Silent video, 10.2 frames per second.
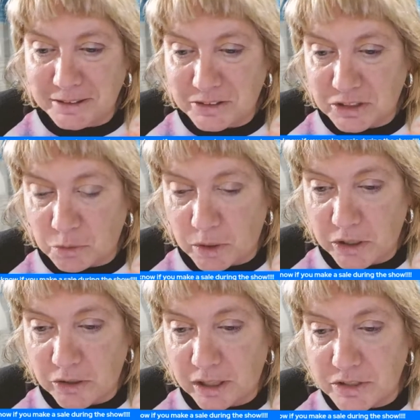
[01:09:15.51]
So what are
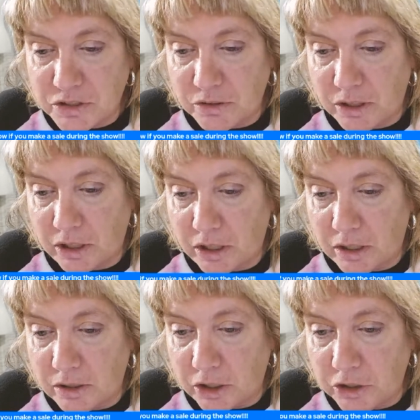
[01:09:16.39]
you guys doing? Are,
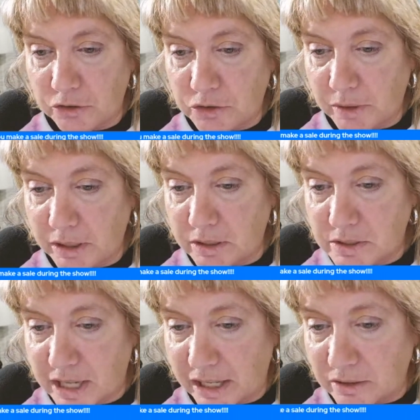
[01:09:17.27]
are you doing
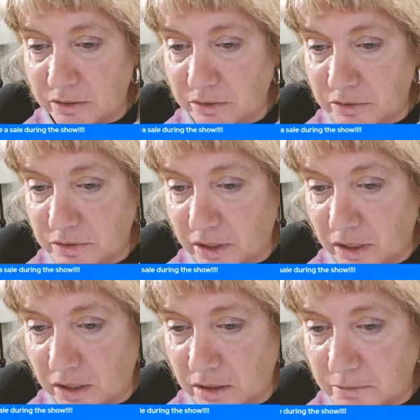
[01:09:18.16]
sales?
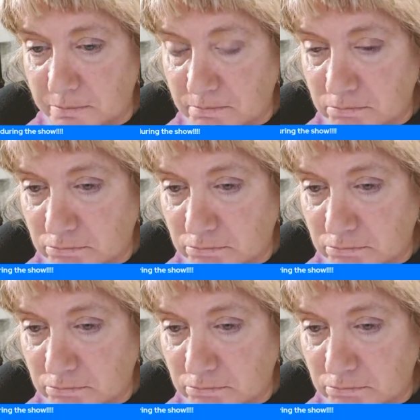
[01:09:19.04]
Um,